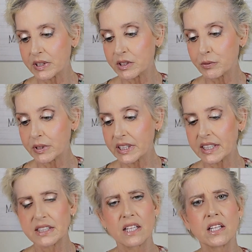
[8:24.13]
It's really
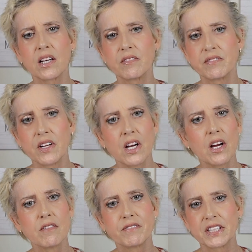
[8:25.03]
nice. I love
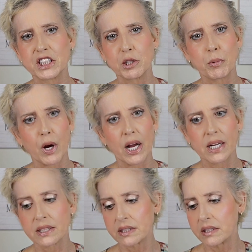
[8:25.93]
Fenty
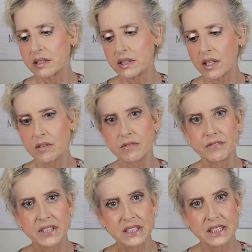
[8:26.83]
products. I love
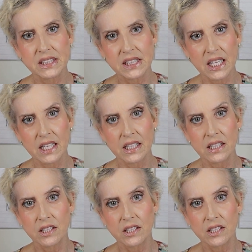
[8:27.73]
Fenty Skin.